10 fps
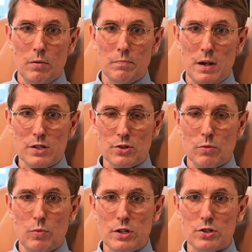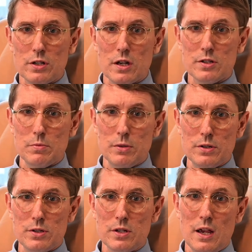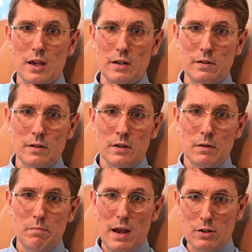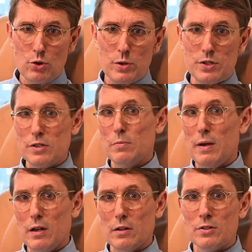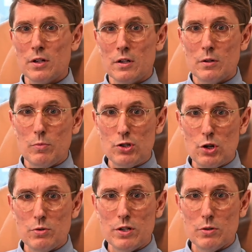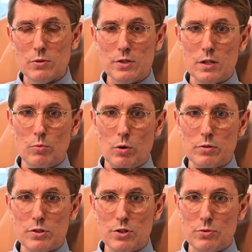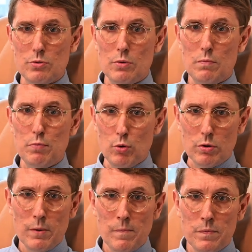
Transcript: based on which the customers can make choices about which hotels they want to book.